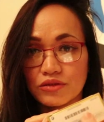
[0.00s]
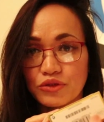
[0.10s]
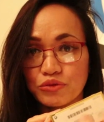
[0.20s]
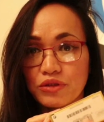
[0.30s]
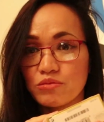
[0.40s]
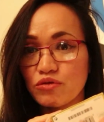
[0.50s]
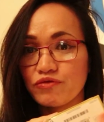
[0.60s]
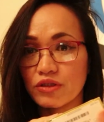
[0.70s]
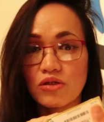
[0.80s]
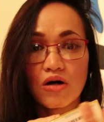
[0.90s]
to remove
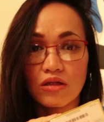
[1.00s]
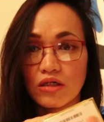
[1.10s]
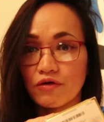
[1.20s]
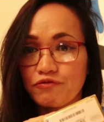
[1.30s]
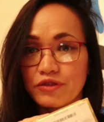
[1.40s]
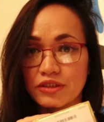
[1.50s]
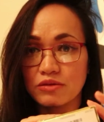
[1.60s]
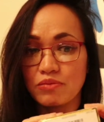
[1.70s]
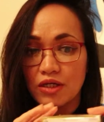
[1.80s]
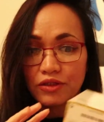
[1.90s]
the color of this,
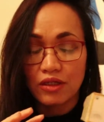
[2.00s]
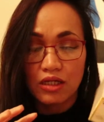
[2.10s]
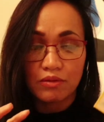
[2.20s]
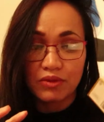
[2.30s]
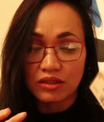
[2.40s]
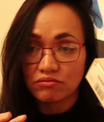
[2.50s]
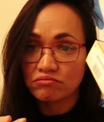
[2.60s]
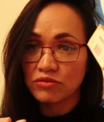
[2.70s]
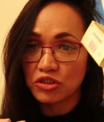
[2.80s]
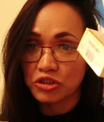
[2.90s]
but I mean
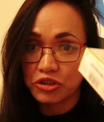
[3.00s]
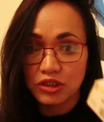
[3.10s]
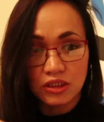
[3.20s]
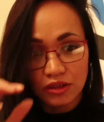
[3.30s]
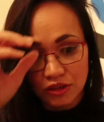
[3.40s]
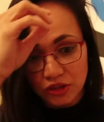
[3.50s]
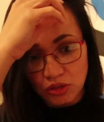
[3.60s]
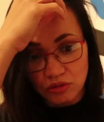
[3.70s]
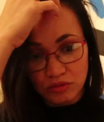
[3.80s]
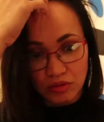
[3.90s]
the cereal.
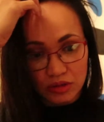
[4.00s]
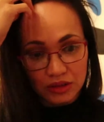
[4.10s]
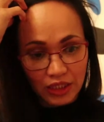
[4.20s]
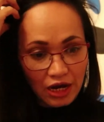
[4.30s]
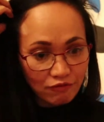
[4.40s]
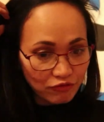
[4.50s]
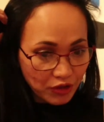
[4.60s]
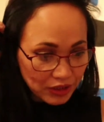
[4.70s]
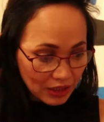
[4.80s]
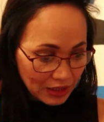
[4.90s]
So they're
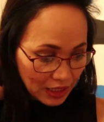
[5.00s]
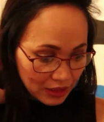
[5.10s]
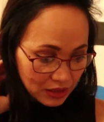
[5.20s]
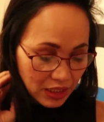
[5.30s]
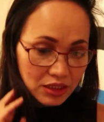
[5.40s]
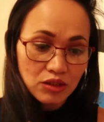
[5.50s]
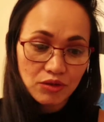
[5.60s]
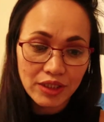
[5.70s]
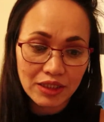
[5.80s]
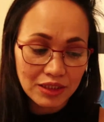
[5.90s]
avoiding that. And
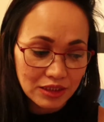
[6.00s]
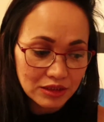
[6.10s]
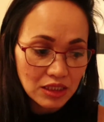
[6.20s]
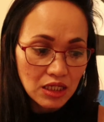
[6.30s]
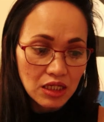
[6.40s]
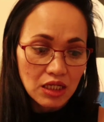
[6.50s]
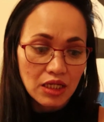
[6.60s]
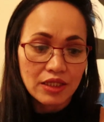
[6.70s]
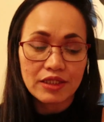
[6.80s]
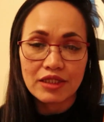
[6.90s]
look at this,
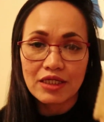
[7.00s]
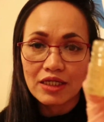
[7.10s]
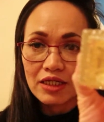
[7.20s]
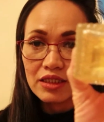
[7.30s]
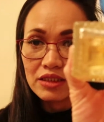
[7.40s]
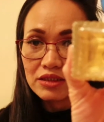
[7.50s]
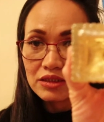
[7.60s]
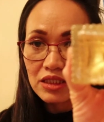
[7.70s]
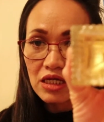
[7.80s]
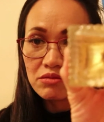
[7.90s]

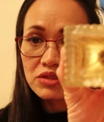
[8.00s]
same